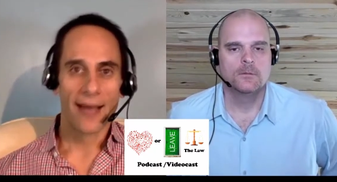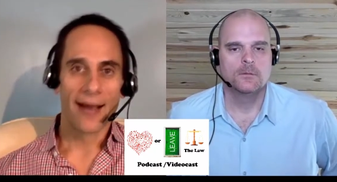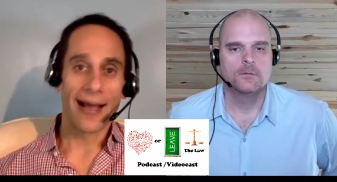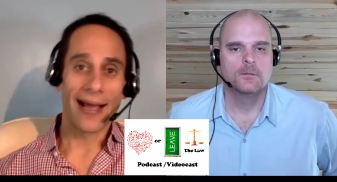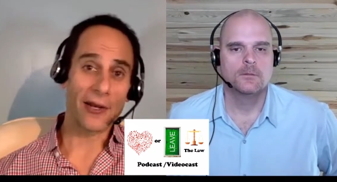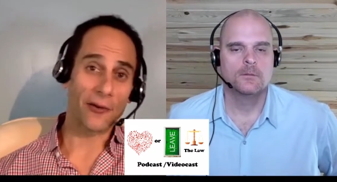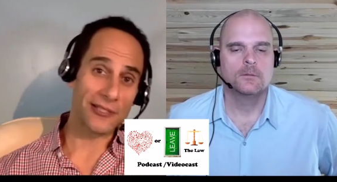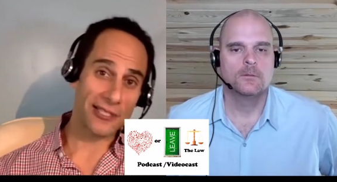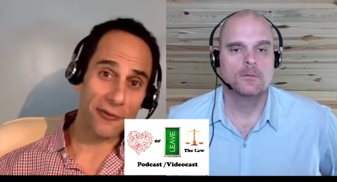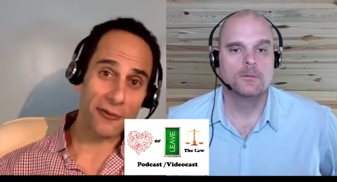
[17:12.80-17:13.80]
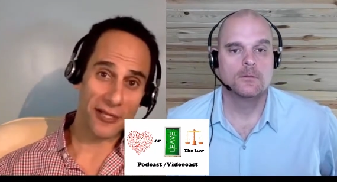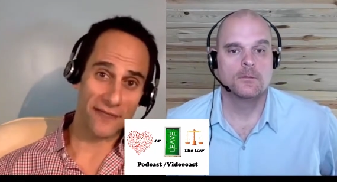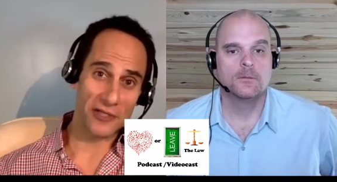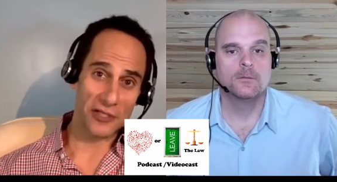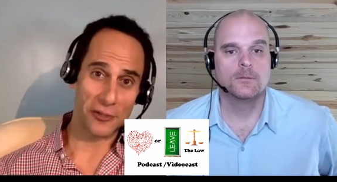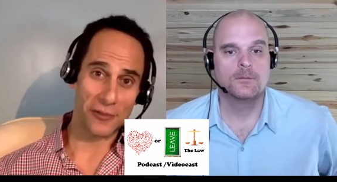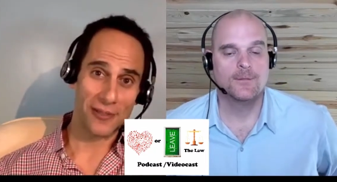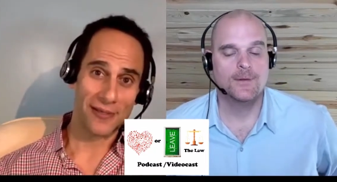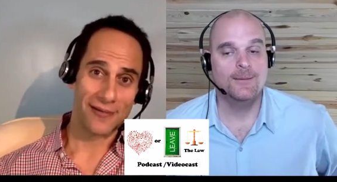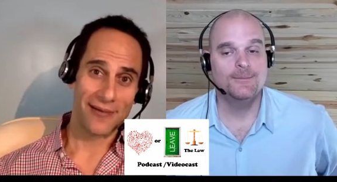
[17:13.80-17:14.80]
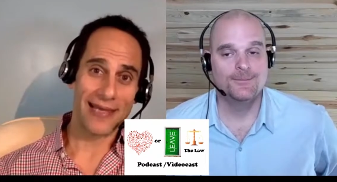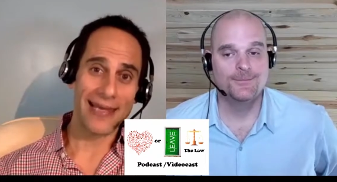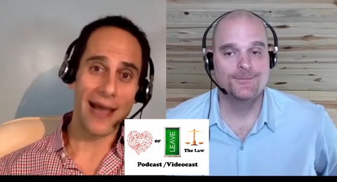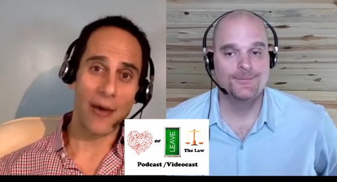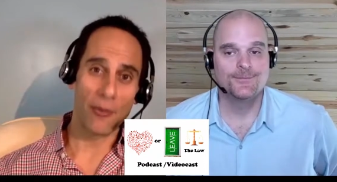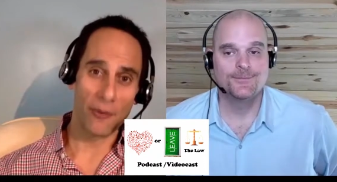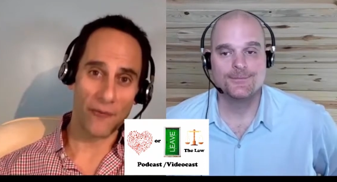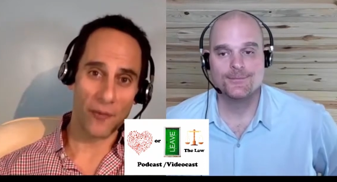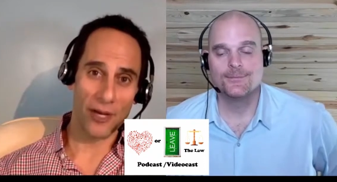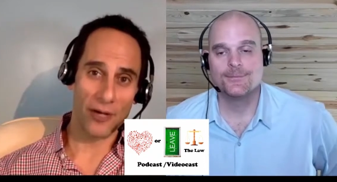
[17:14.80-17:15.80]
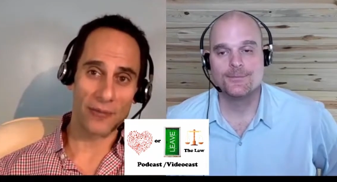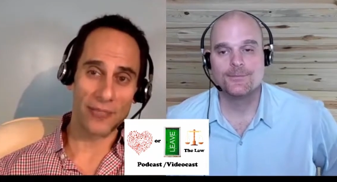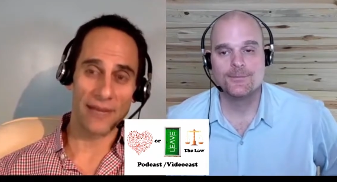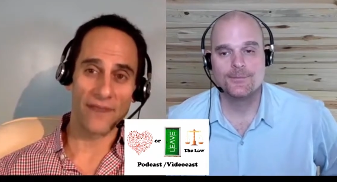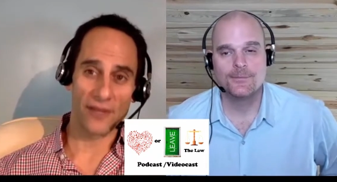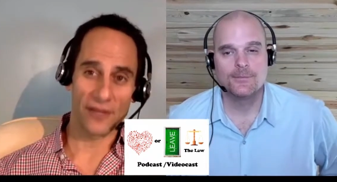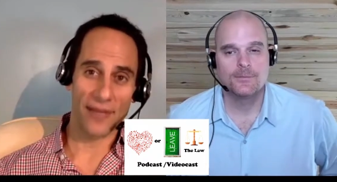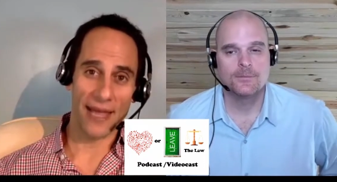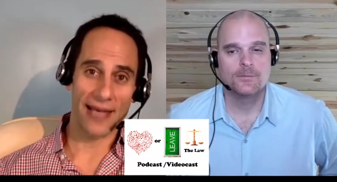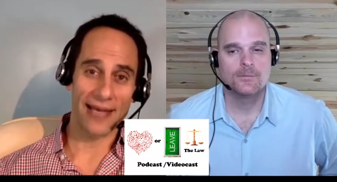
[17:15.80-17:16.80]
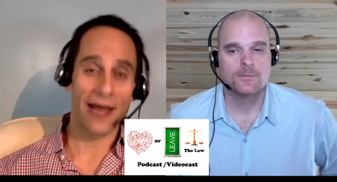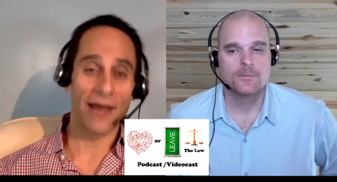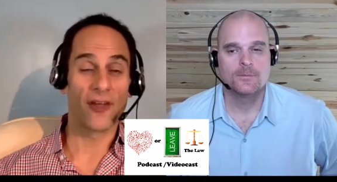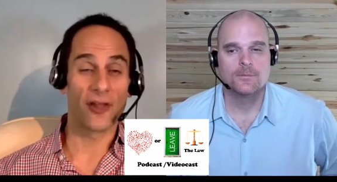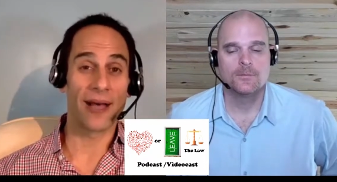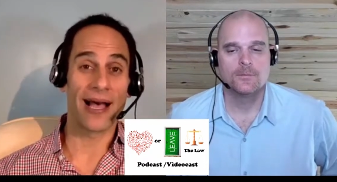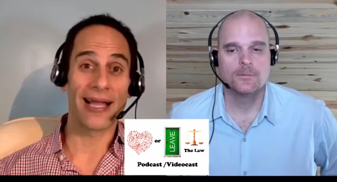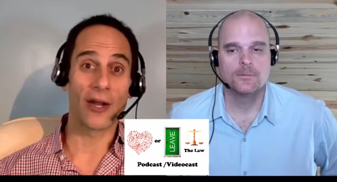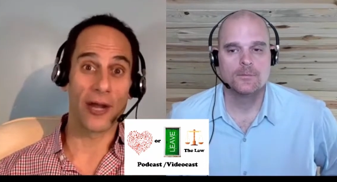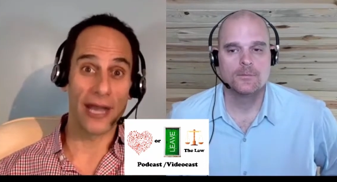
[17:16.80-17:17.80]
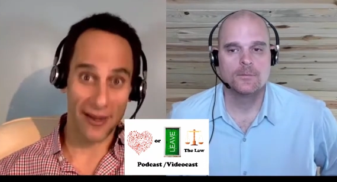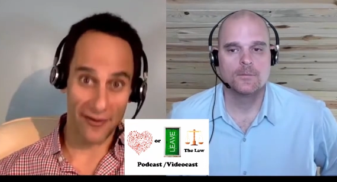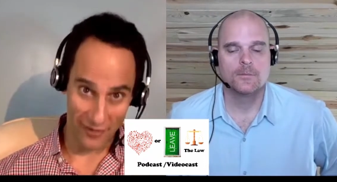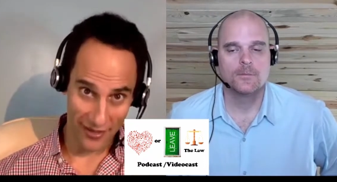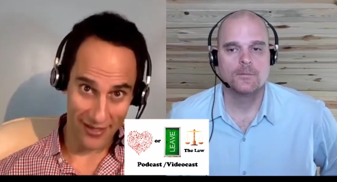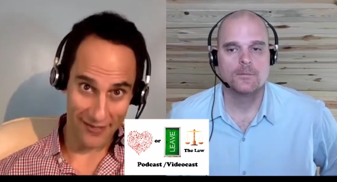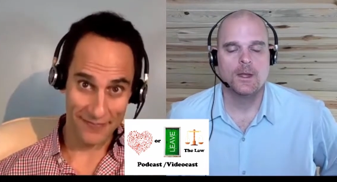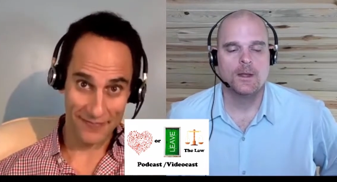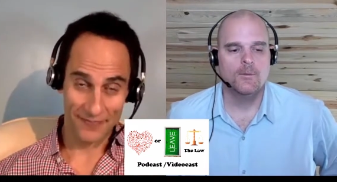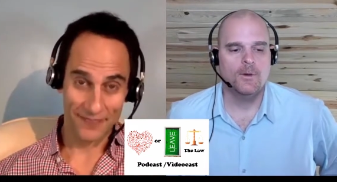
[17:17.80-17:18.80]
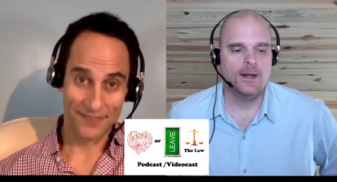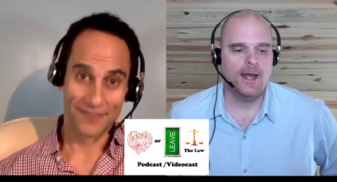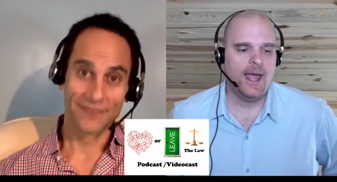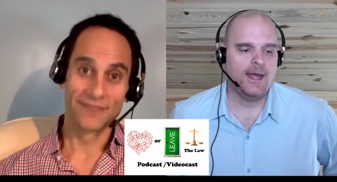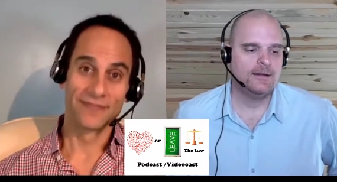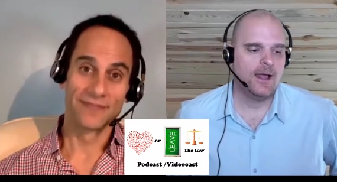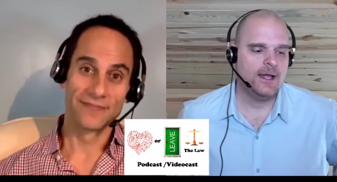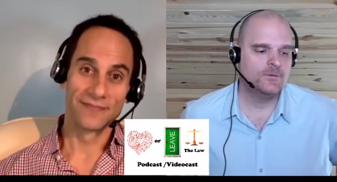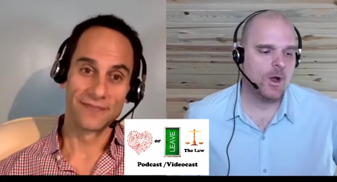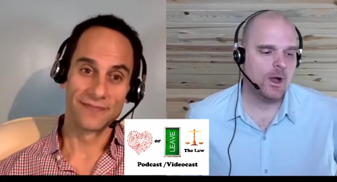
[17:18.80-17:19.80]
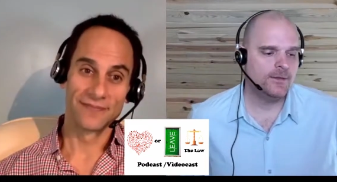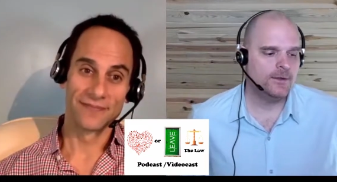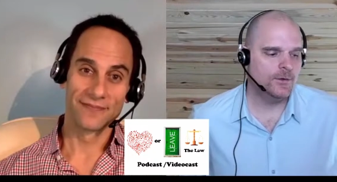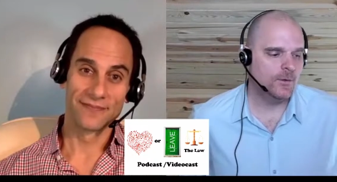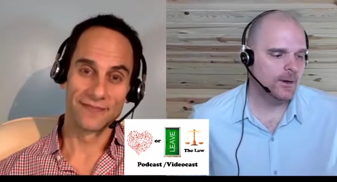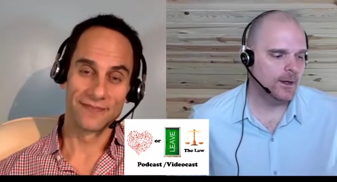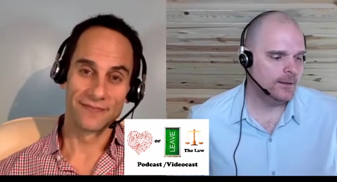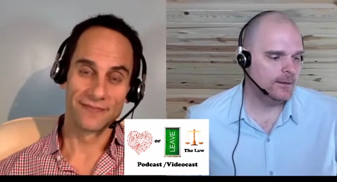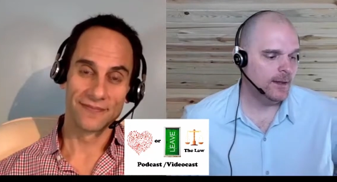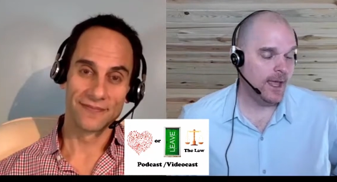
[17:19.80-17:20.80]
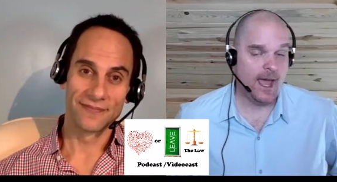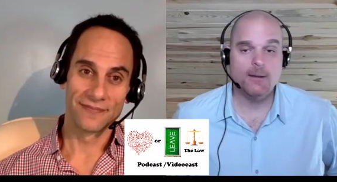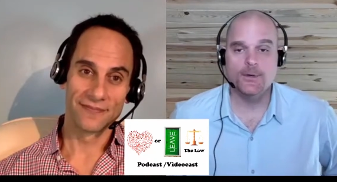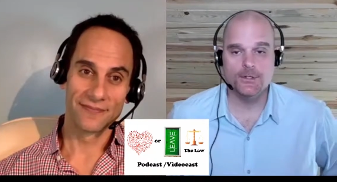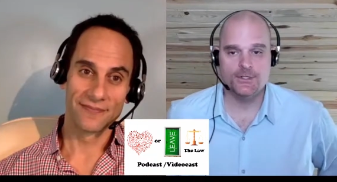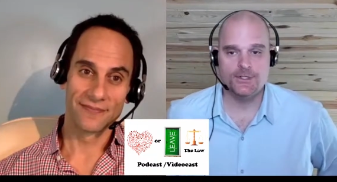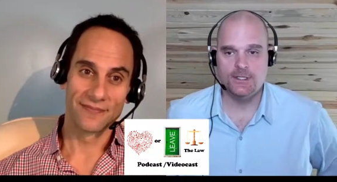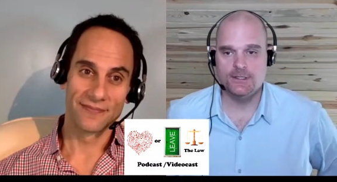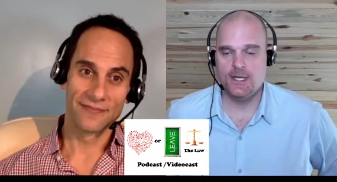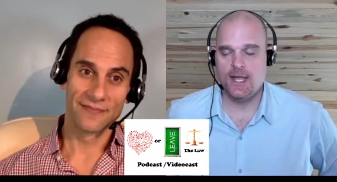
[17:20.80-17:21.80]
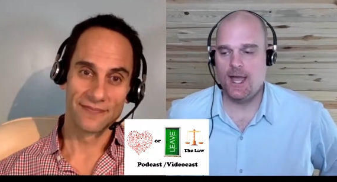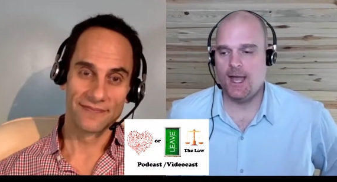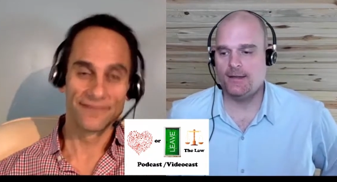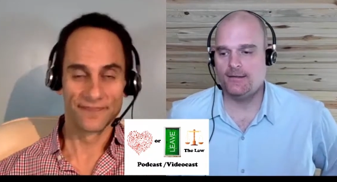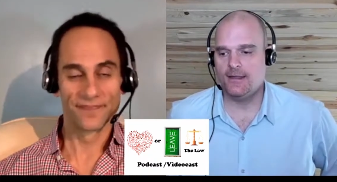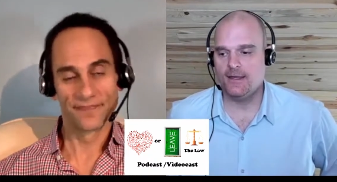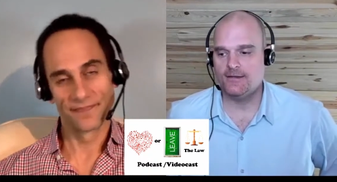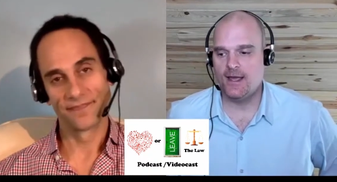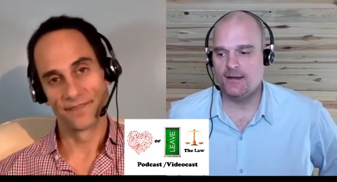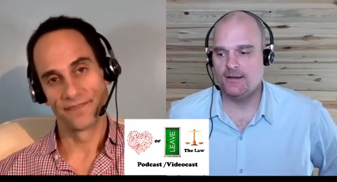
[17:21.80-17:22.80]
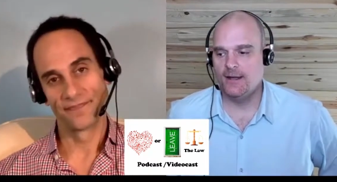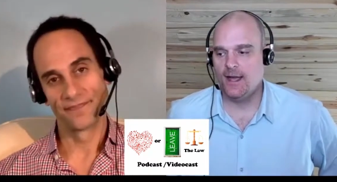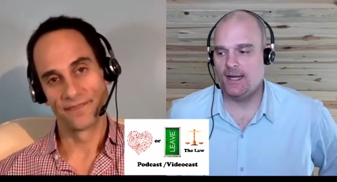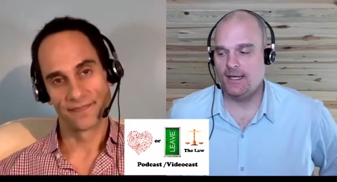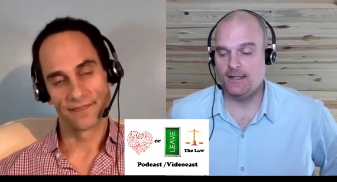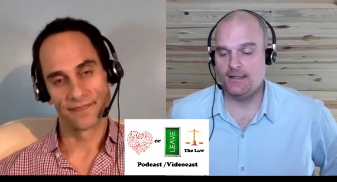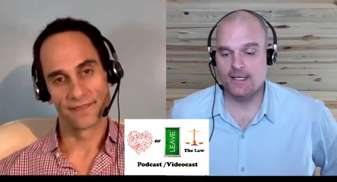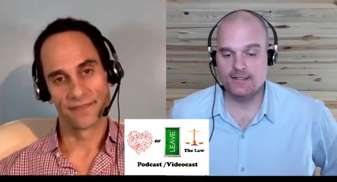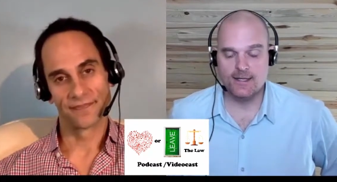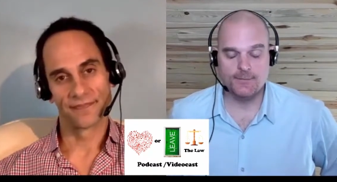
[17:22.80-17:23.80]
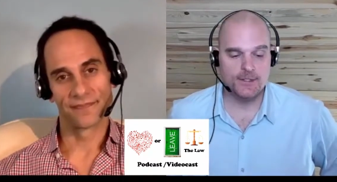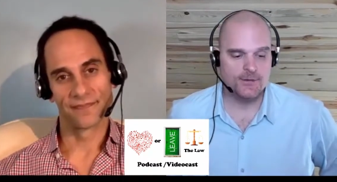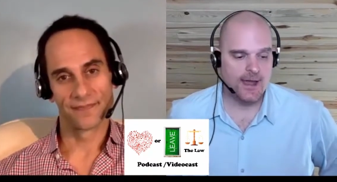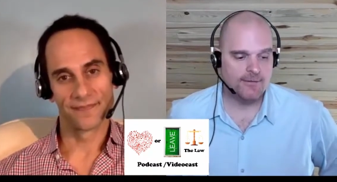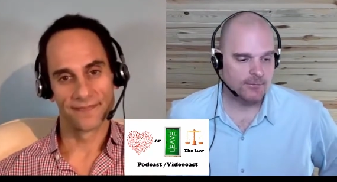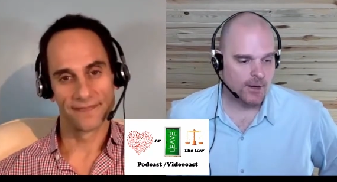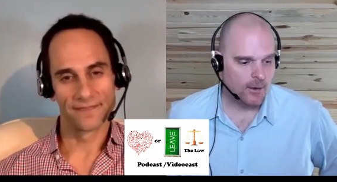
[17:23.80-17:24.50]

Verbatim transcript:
Speaker 1: i had all this other stuff to do yeah. And now I'm overwhelmed and I'm feeling bad and now I'm falling behind on everything.
Speaker 2: Well, and I had clients walk in the door and they had emergencies. They had things that I needed to get something drafted right